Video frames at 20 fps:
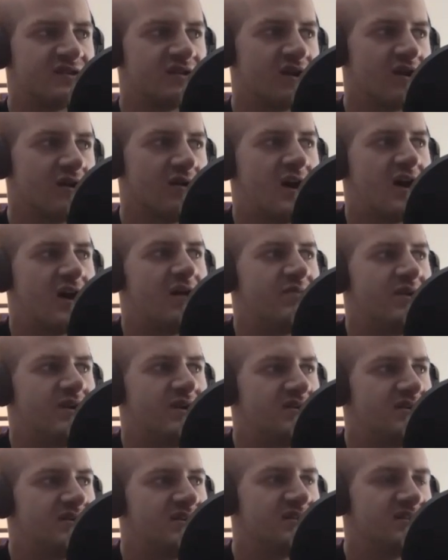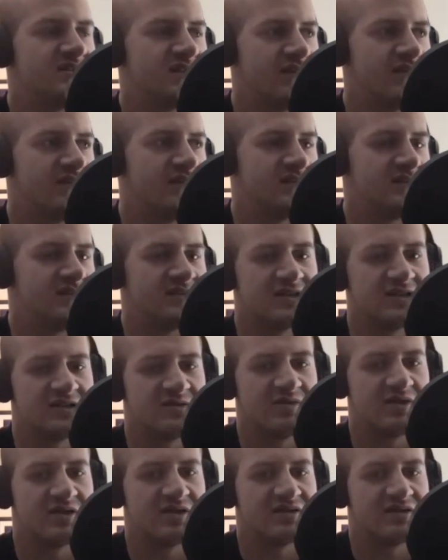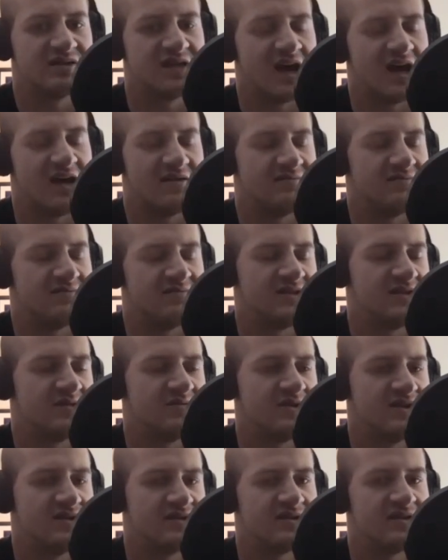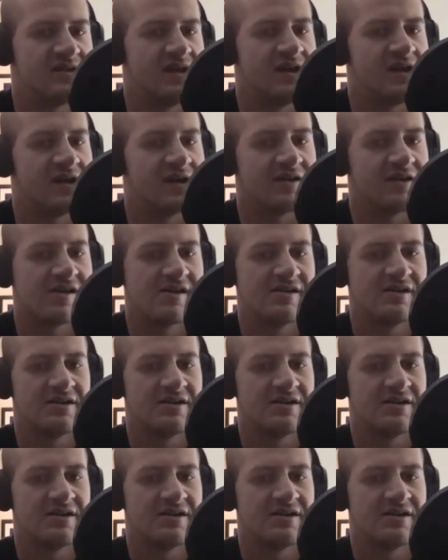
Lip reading: still go Almeida inside the distance because that, to me, is a lock.